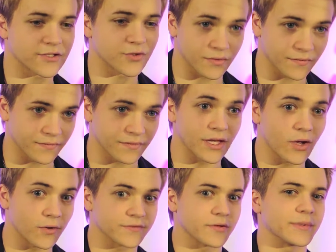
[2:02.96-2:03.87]
sort of the
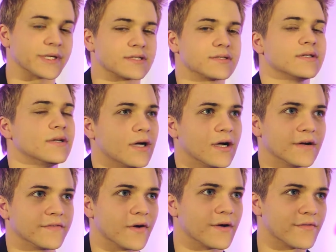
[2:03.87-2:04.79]
ultimate
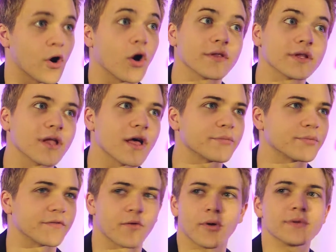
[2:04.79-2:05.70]
of all the live
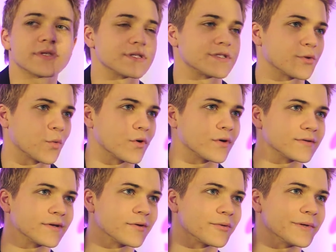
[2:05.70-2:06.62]
performances in the
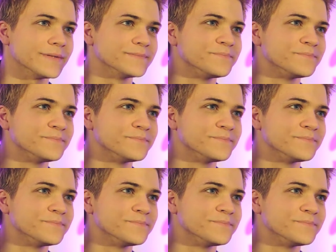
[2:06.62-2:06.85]
world, you know what I mean?